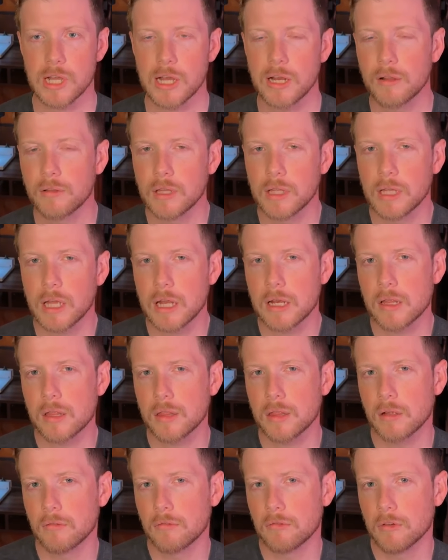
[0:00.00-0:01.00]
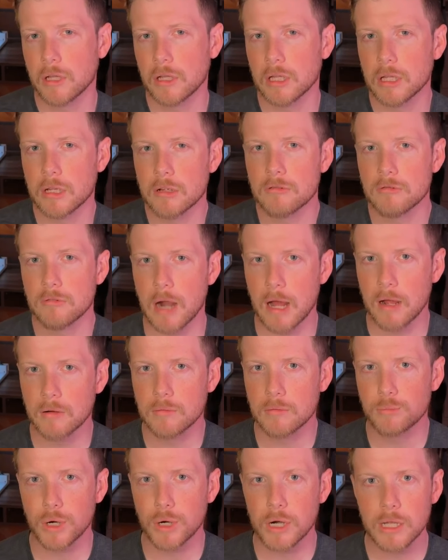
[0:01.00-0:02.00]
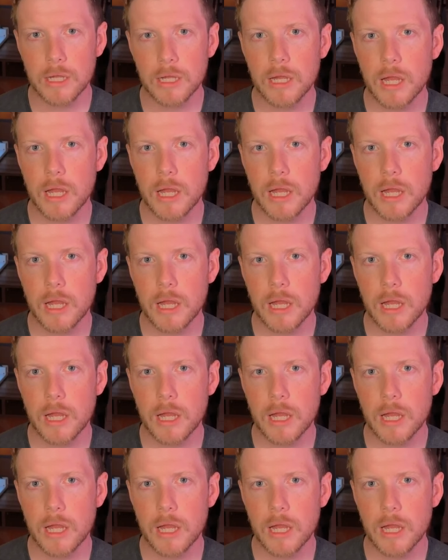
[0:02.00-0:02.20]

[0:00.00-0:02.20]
I don't think anything really groundbreaking